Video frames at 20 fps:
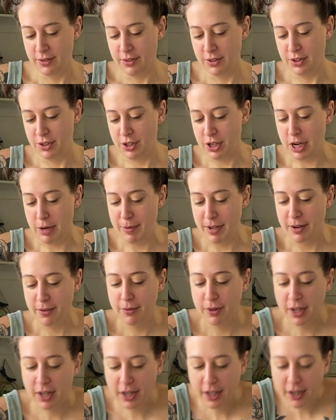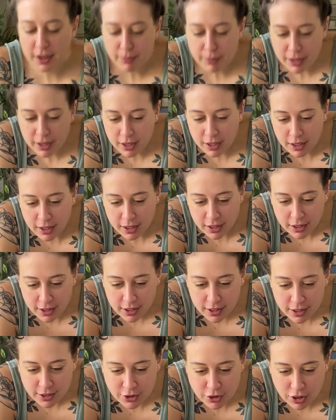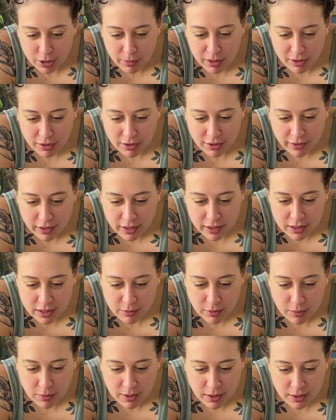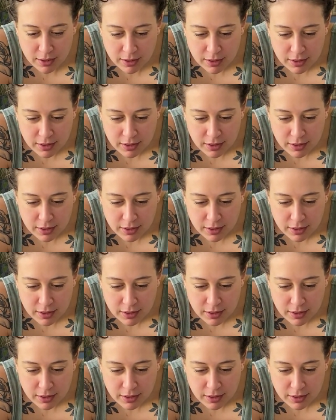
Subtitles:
Streaming. We gotta get another streaming device, maybe.